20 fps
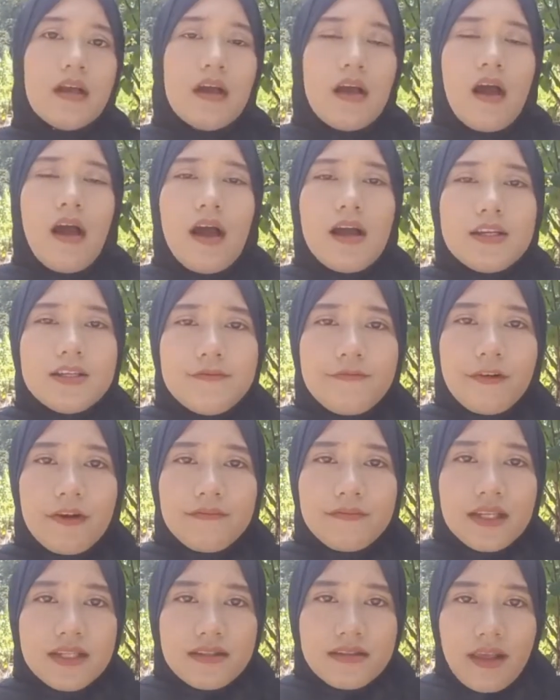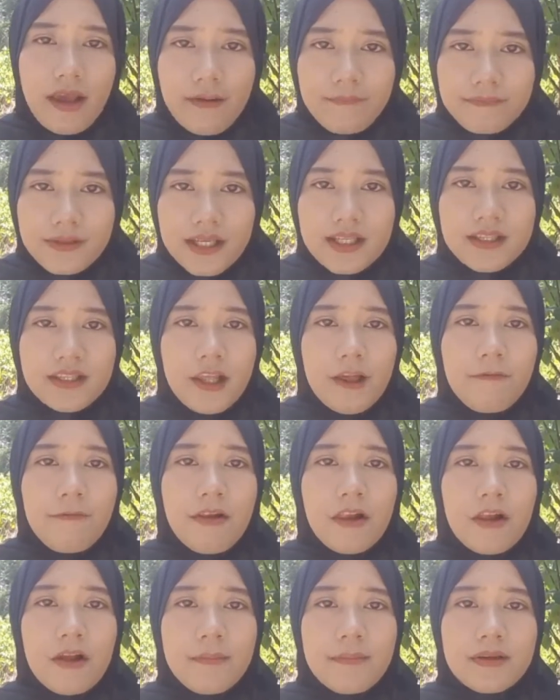As from the step in
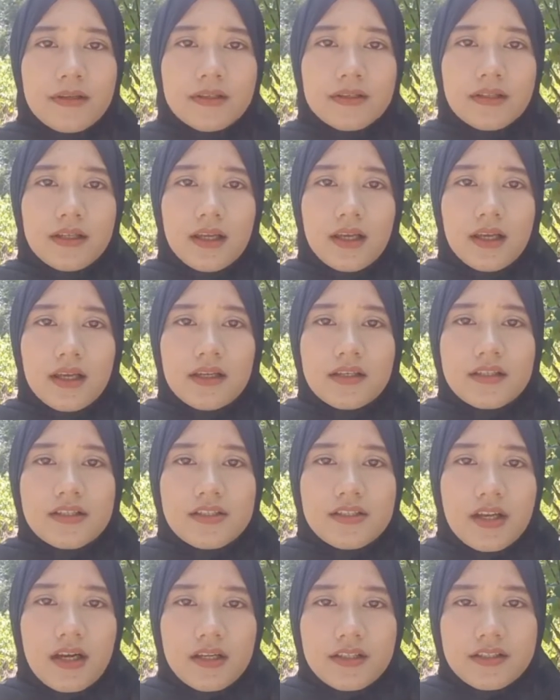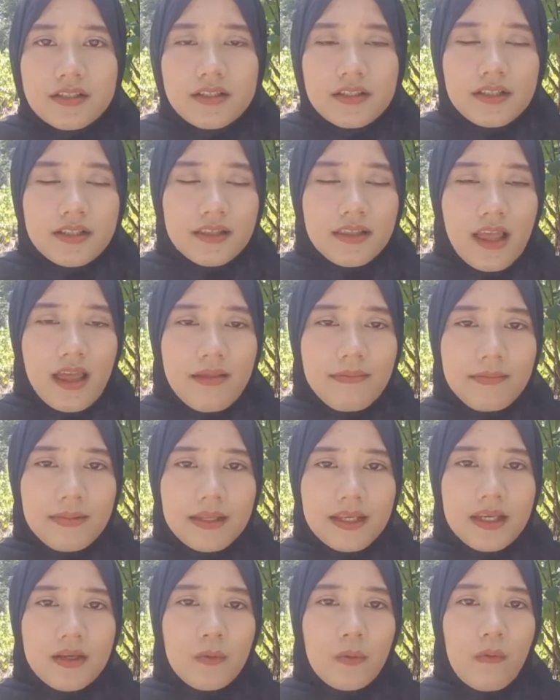development research,
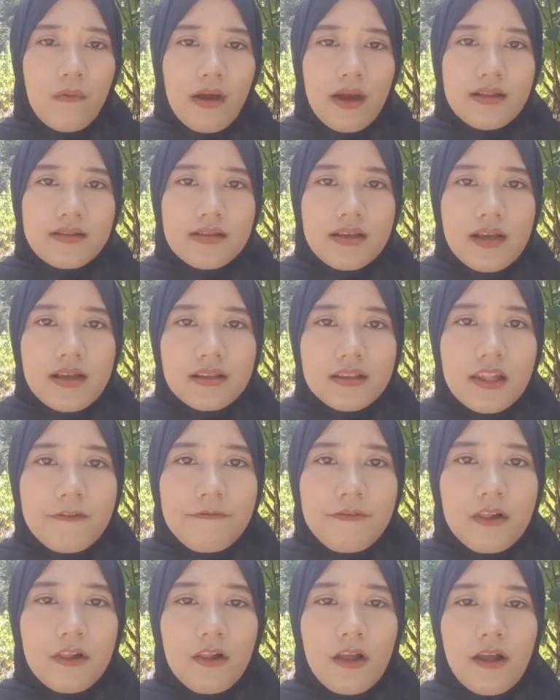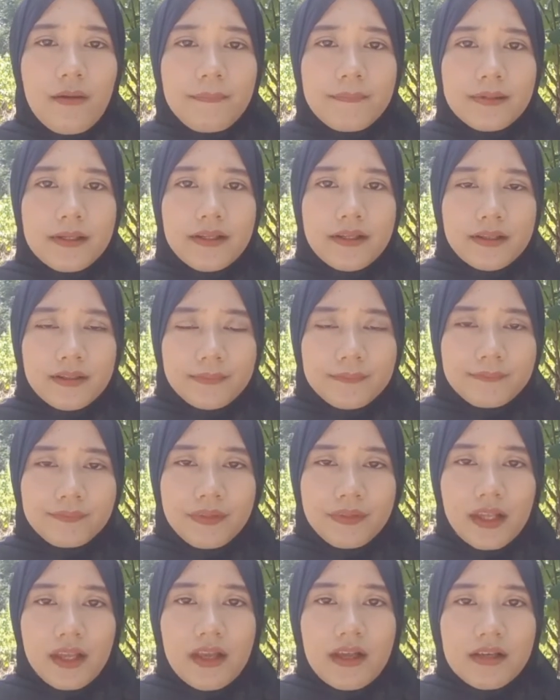namely 1. Development,
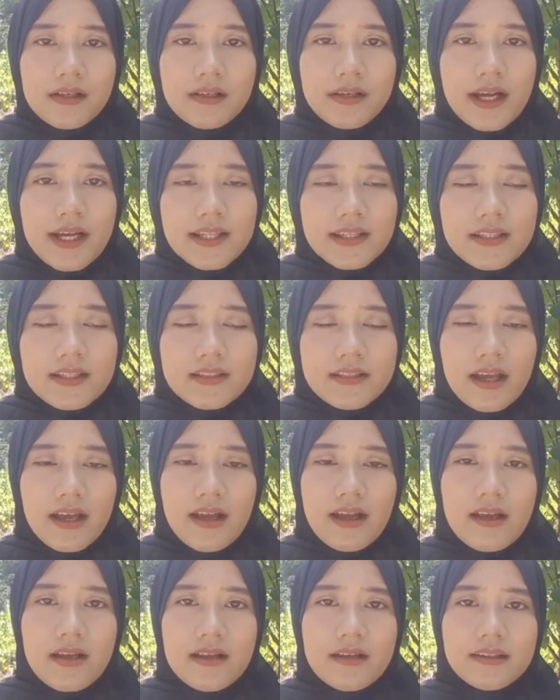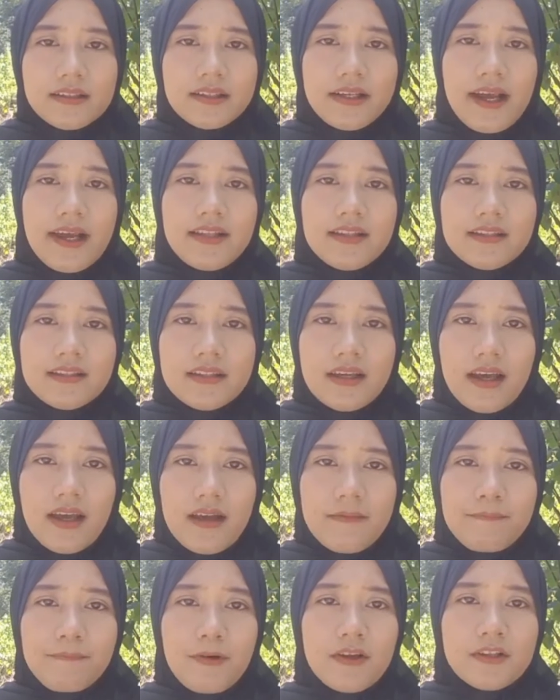create a
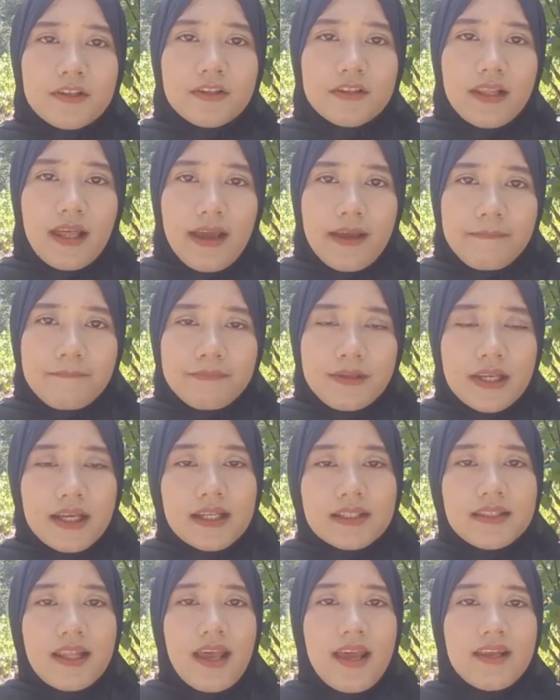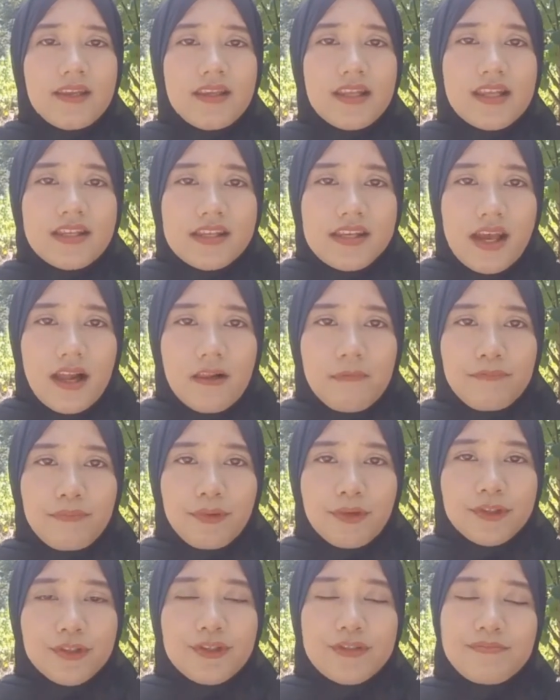prototype, the initial
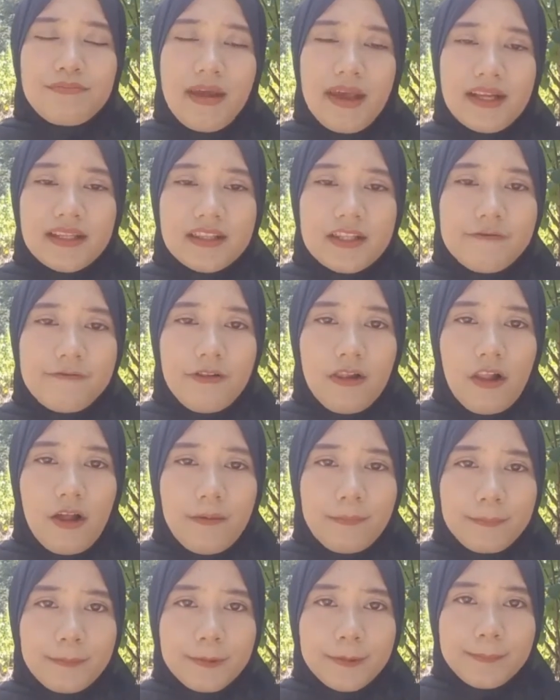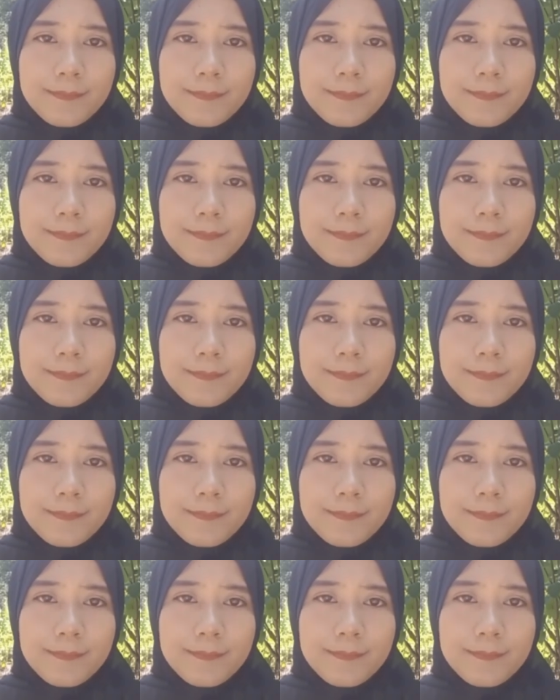product being developed.